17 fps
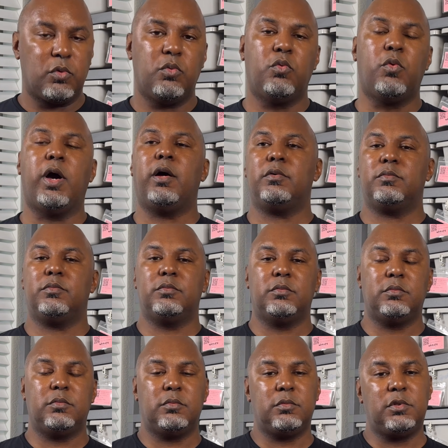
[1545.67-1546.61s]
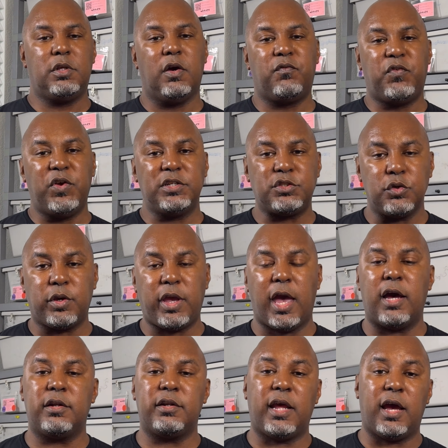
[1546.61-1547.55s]
well, the official
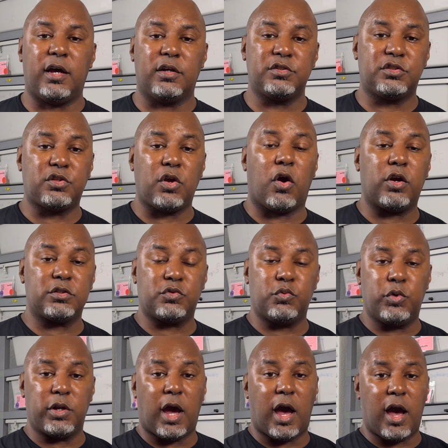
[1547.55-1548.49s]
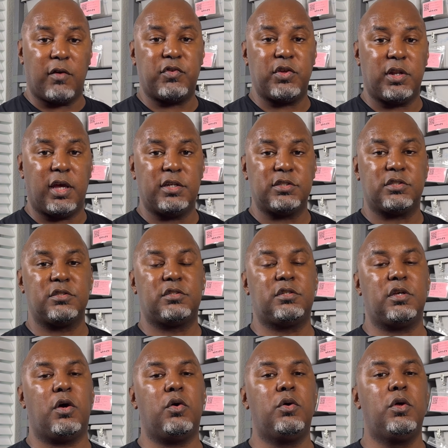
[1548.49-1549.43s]
countdown starts with ovulation.
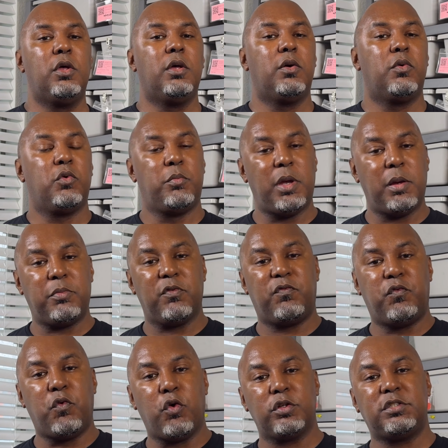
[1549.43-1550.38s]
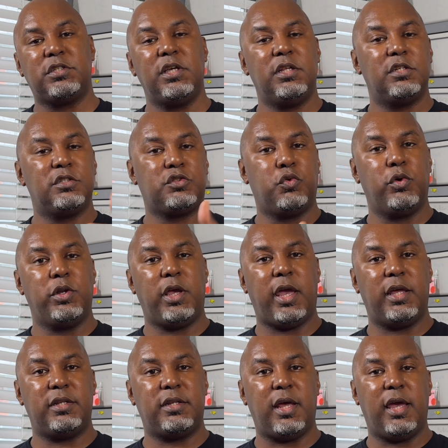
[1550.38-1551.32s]
So remember, 14 to
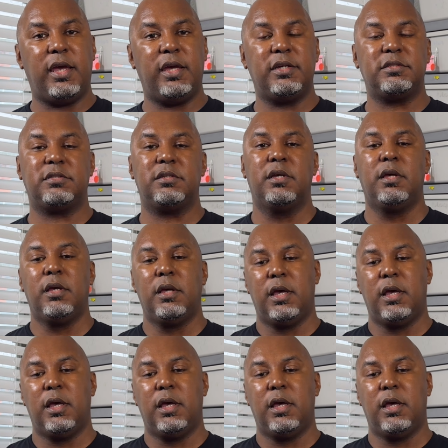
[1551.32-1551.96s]
28 days.